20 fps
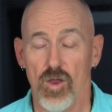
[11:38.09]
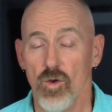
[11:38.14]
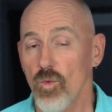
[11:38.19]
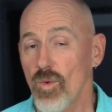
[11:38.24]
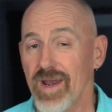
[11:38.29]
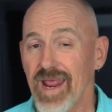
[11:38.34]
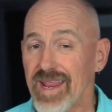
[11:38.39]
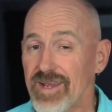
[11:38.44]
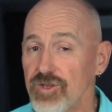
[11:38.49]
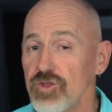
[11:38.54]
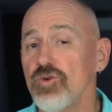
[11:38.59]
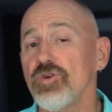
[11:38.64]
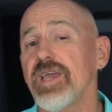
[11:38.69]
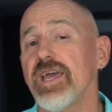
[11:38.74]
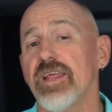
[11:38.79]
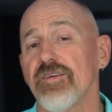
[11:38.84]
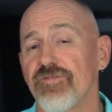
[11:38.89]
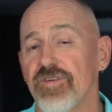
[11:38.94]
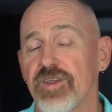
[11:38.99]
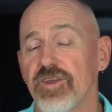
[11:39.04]
When I do
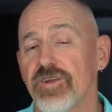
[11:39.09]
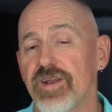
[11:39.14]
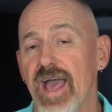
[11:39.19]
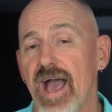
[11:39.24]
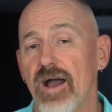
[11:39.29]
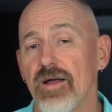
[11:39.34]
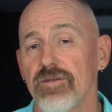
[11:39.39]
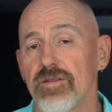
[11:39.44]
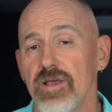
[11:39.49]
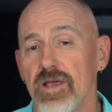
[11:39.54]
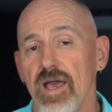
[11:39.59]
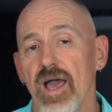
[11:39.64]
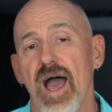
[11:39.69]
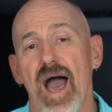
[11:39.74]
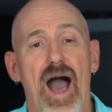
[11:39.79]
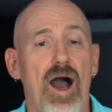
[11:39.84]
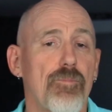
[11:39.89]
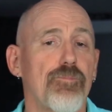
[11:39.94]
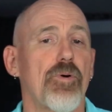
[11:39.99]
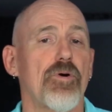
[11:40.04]
get it figured out,
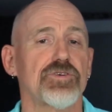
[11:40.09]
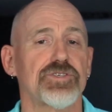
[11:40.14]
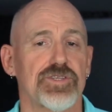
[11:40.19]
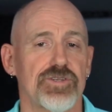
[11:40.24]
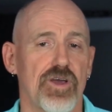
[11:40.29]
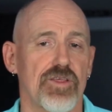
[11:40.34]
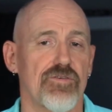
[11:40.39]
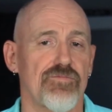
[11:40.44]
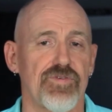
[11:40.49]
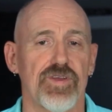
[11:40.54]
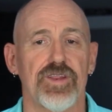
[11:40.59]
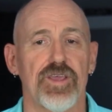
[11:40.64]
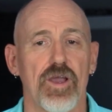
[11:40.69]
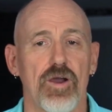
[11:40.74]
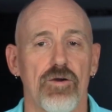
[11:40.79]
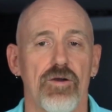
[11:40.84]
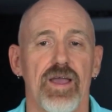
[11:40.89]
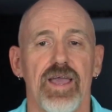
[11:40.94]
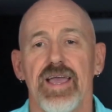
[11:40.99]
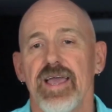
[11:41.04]
I'll post another
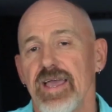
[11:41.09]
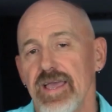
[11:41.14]
video